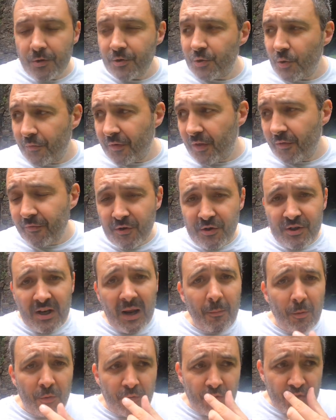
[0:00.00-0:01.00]
So for the first
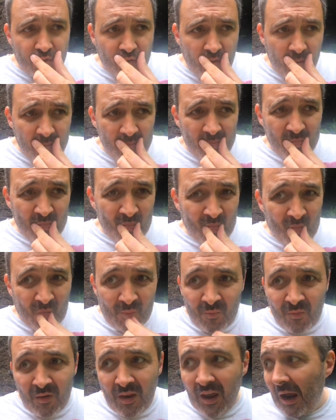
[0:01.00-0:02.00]
time on this trip,
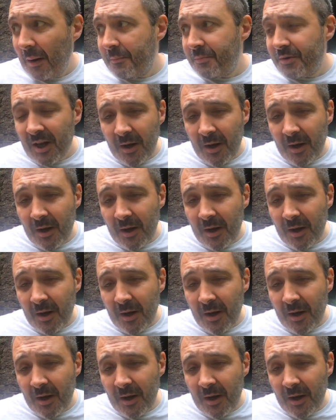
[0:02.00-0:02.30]
I'm